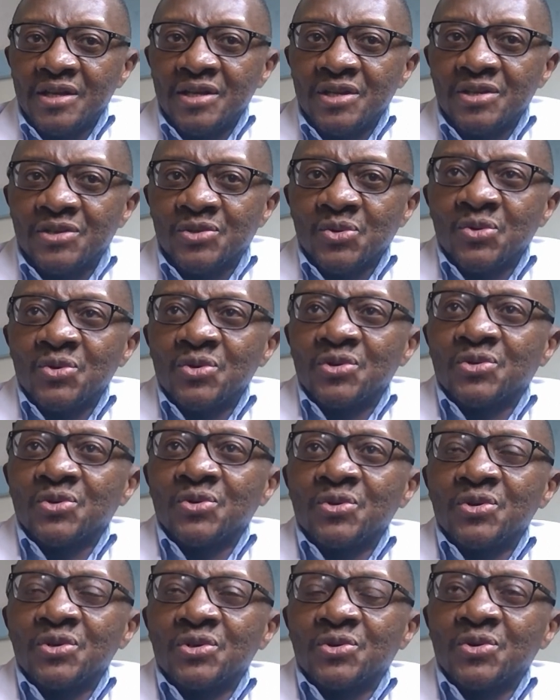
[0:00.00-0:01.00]
so
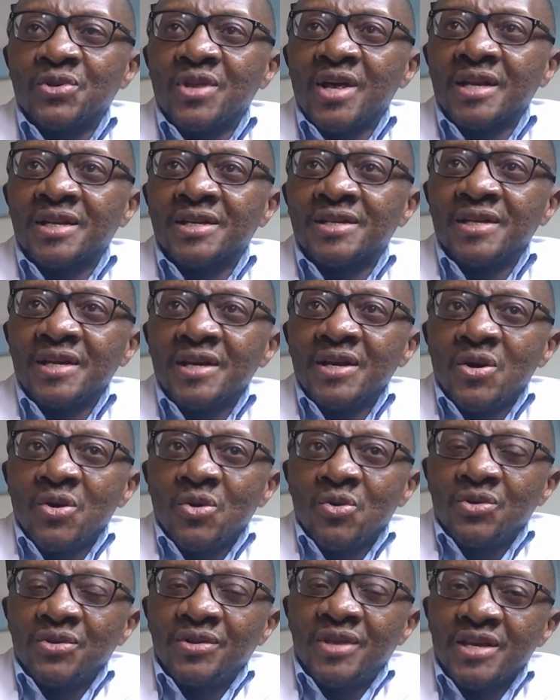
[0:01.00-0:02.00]
that
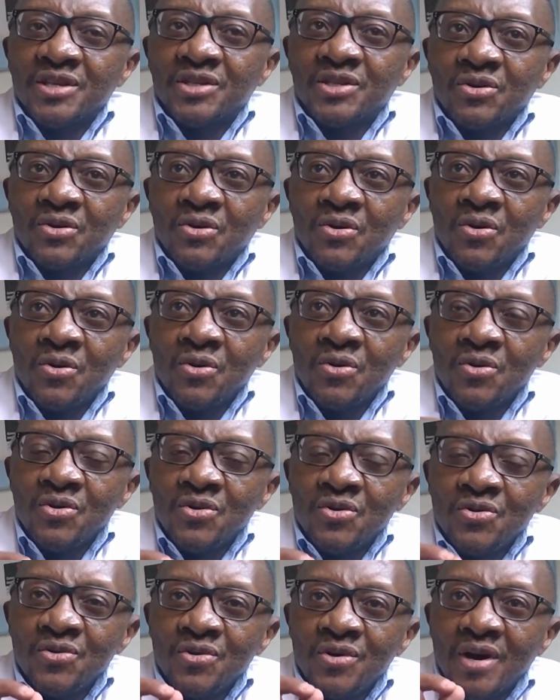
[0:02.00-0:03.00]
there is no
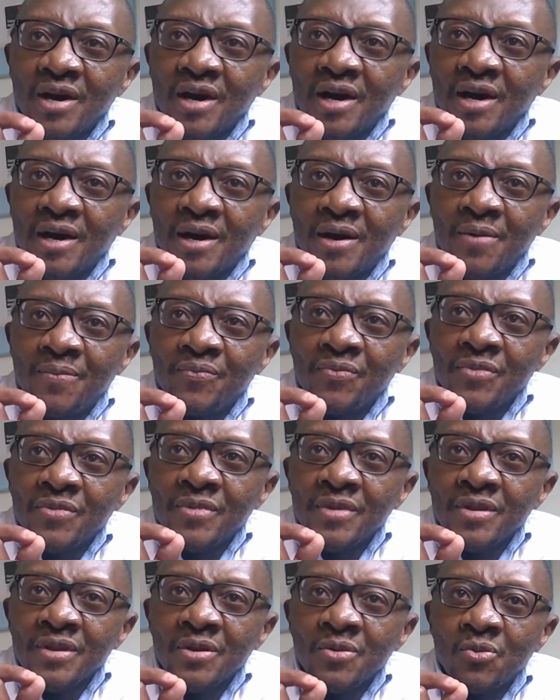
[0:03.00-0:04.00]

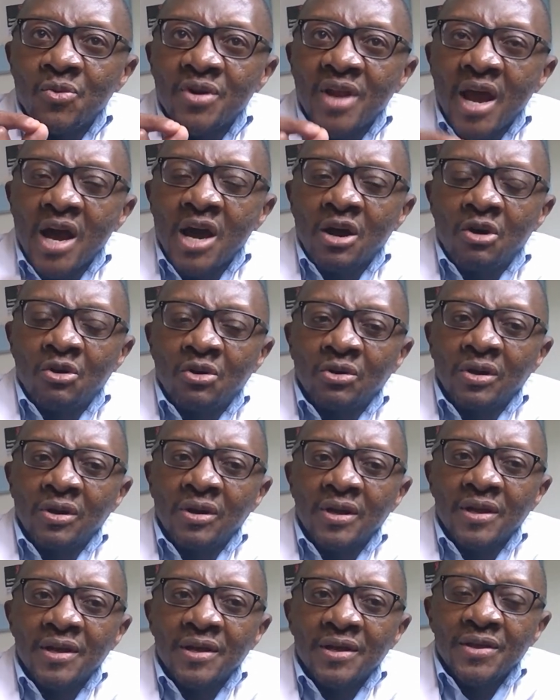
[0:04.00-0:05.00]
what I can
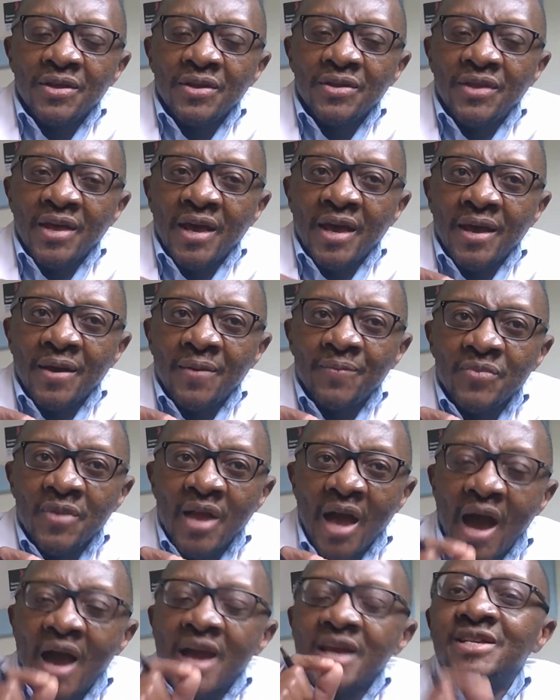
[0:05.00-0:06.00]
call the
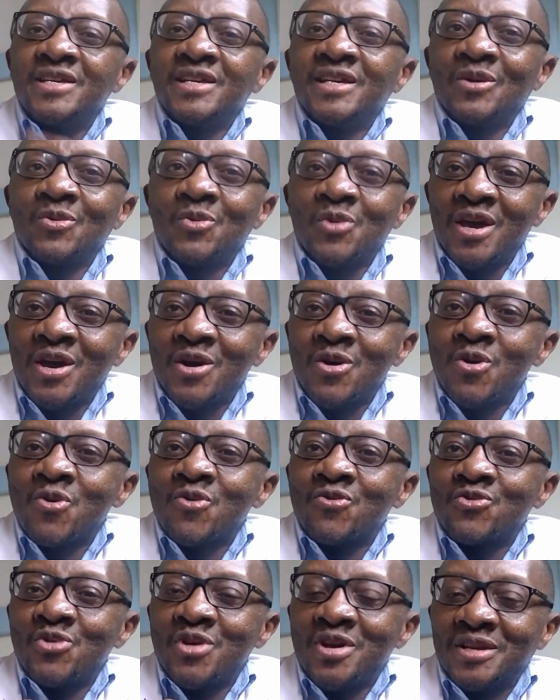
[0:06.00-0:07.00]
ideal way
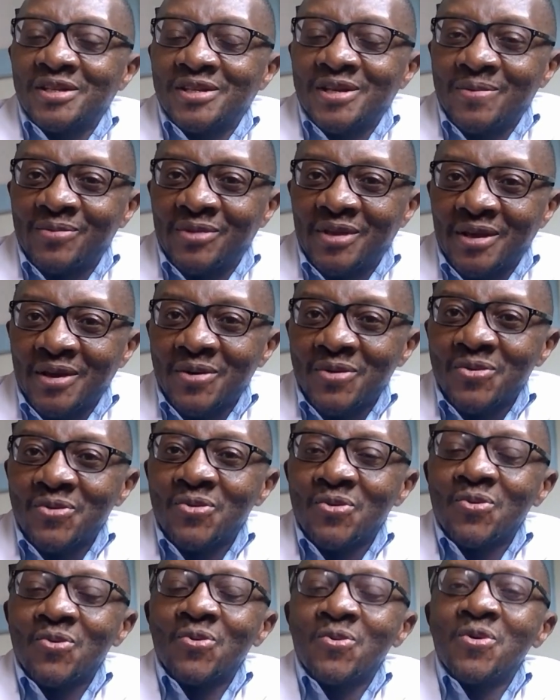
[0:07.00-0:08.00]
of doing something.
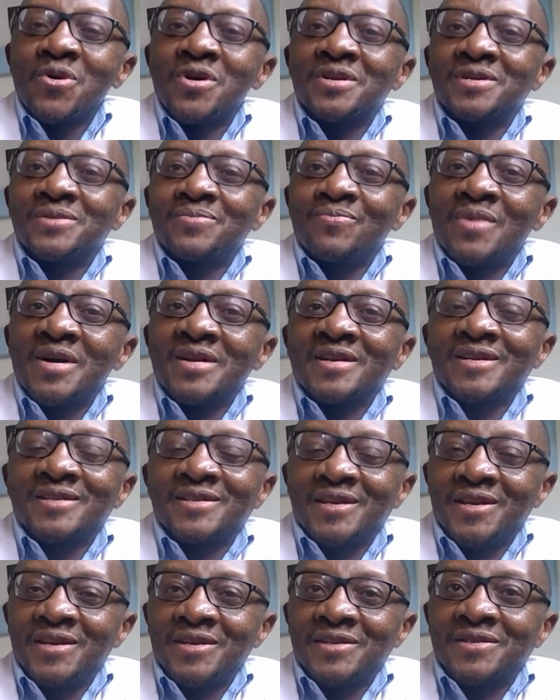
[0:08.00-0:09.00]
What matters
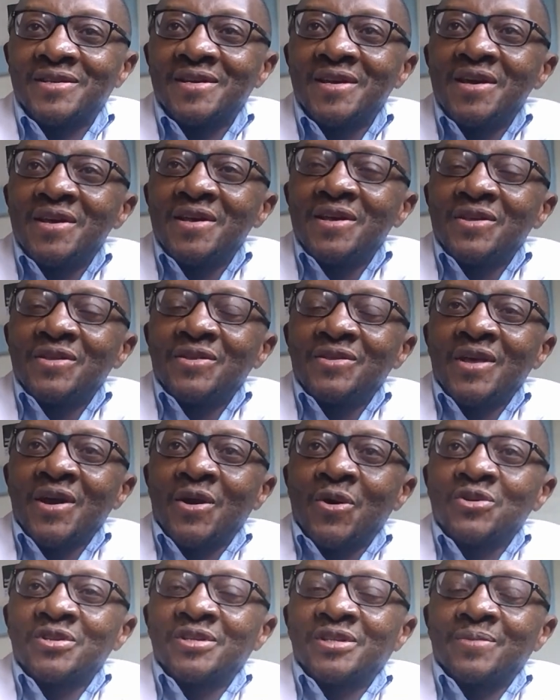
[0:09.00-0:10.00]
is the
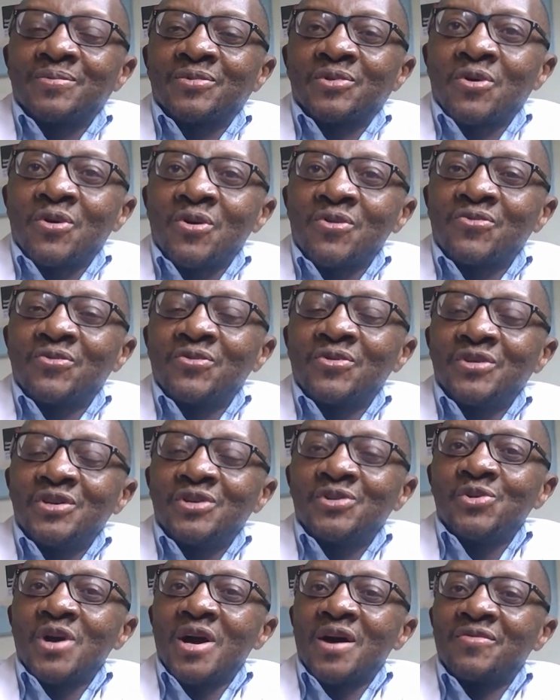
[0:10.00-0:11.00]
concept of,
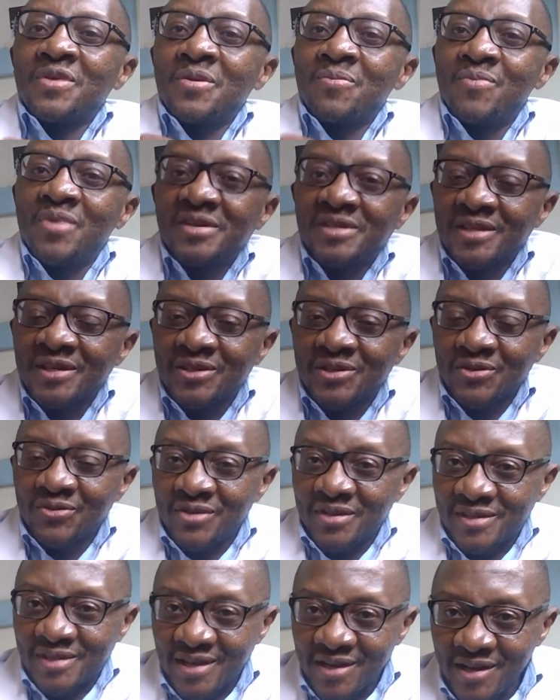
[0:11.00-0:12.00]
do you have the basics of
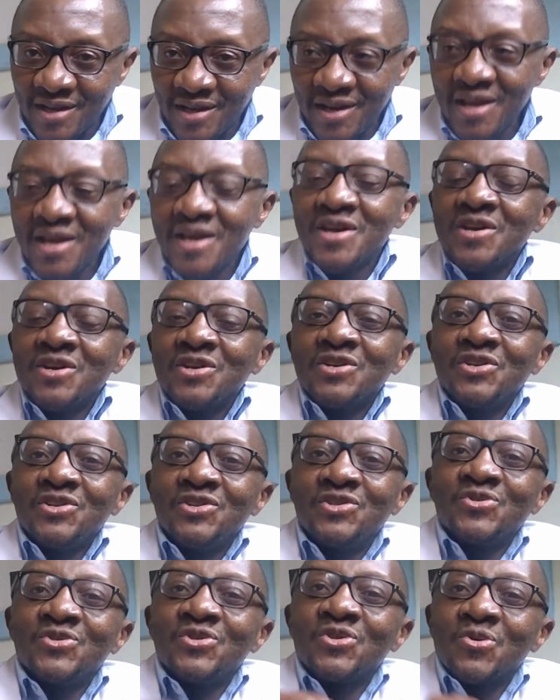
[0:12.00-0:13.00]
the surgery?
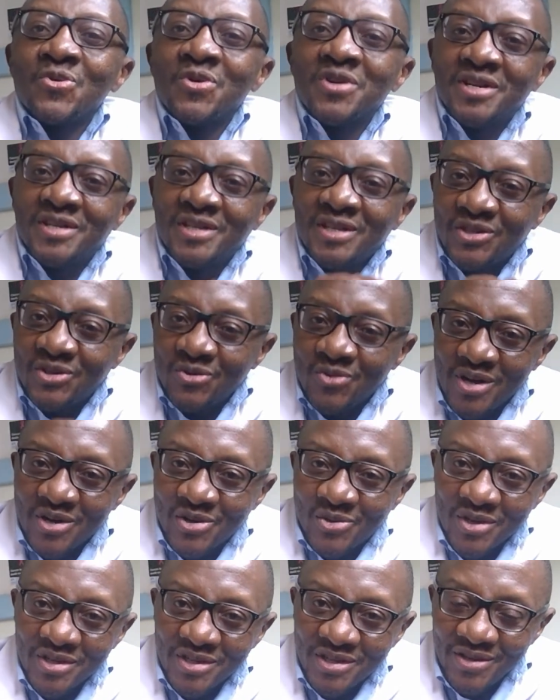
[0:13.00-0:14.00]
Do you know what it is you want
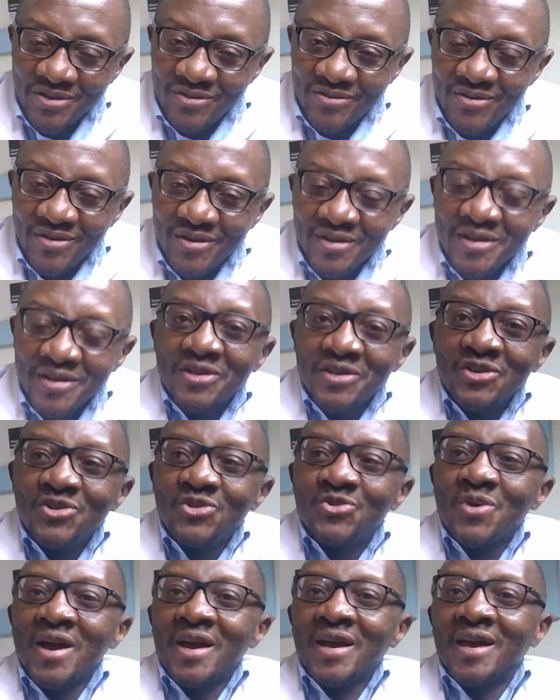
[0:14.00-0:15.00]
to achieve?
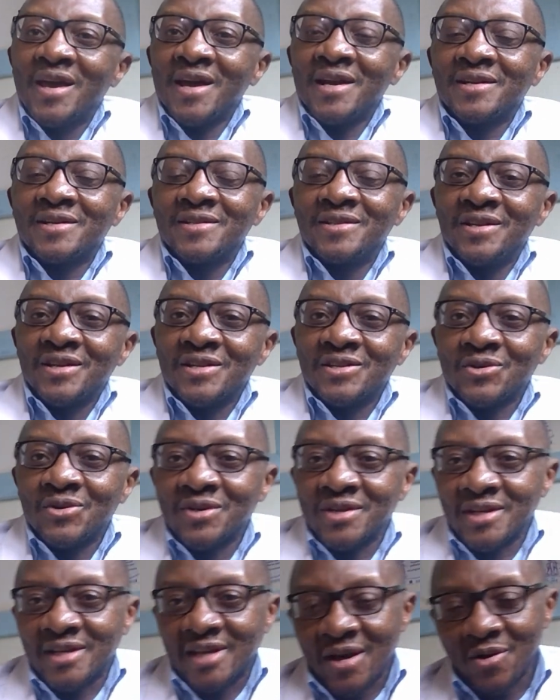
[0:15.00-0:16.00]
Do I get the result
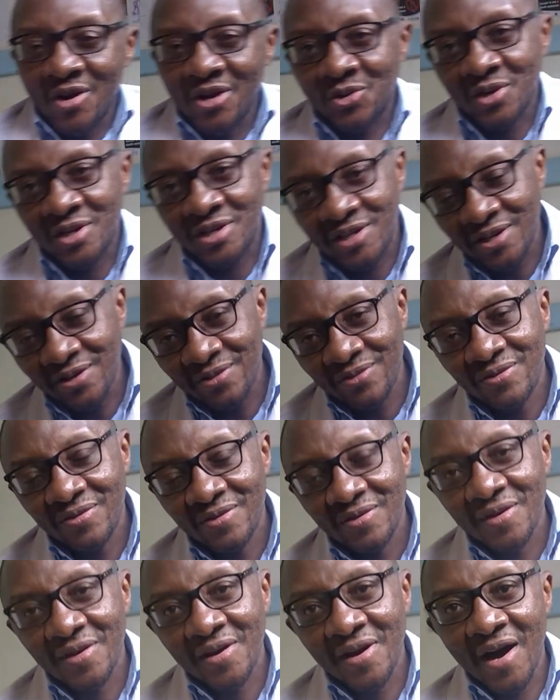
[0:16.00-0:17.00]
that I want to achieve?
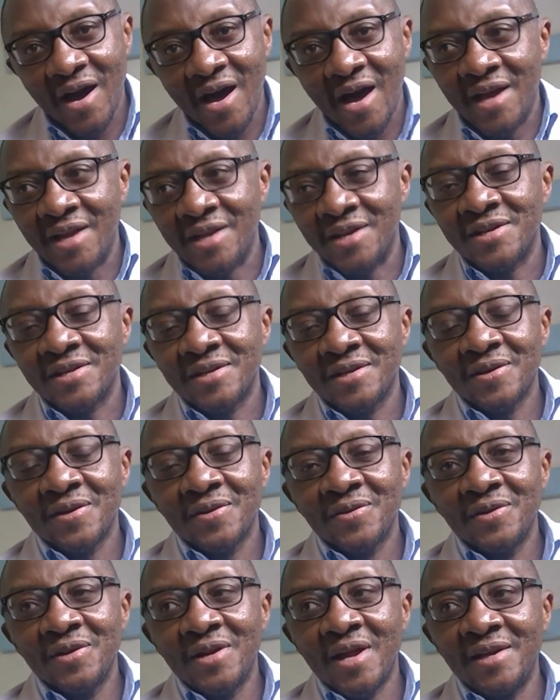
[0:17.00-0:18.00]
And
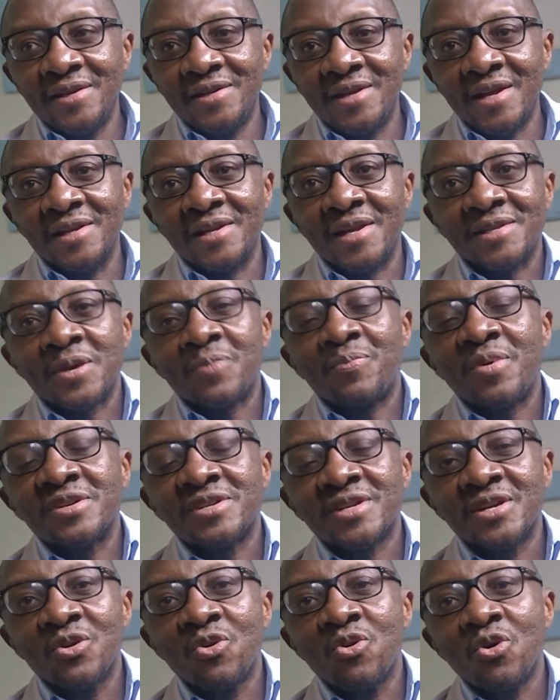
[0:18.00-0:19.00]
does the
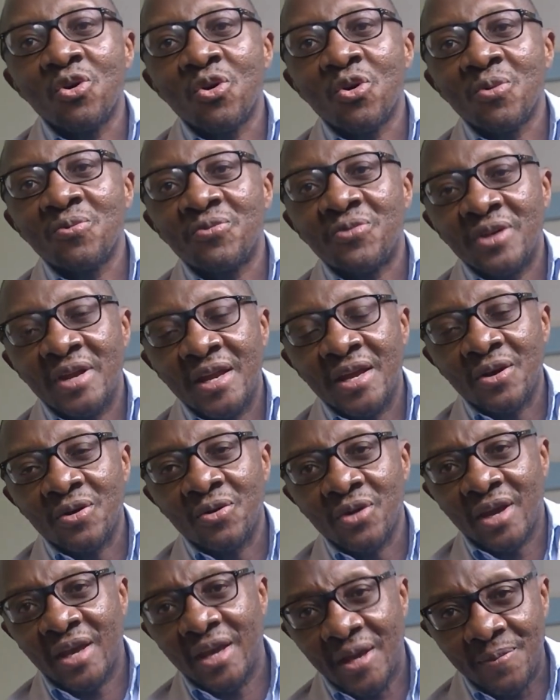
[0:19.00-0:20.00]
patient go home feeling
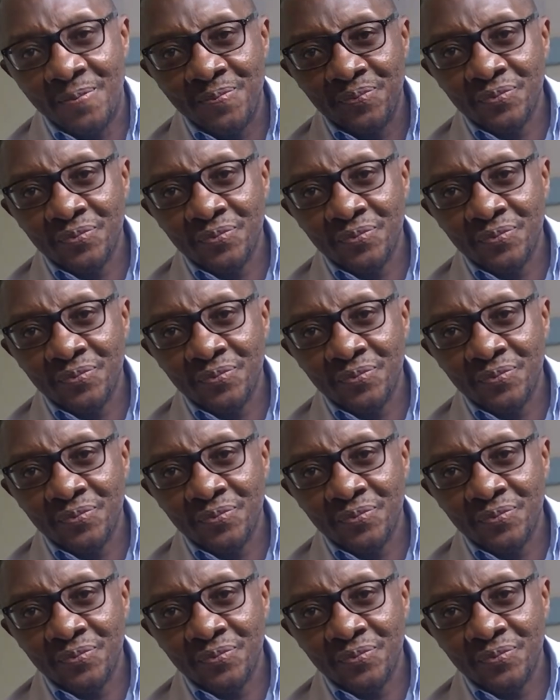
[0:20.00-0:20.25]
okay?